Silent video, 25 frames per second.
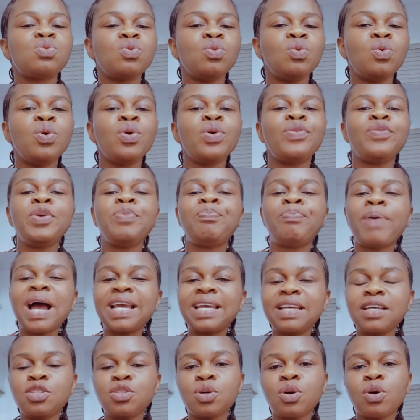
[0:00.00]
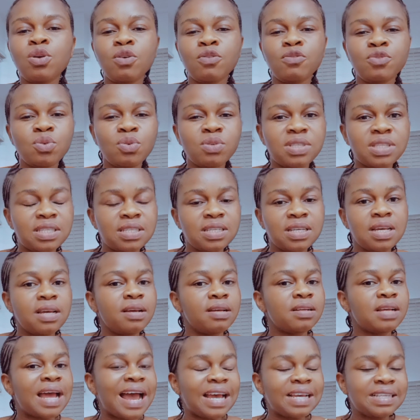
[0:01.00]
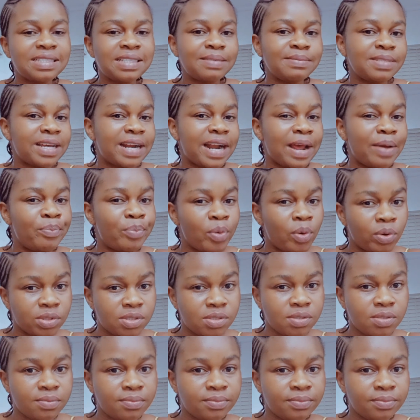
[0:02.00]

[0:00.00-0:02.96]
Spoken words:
to repackage all of those items that I bought.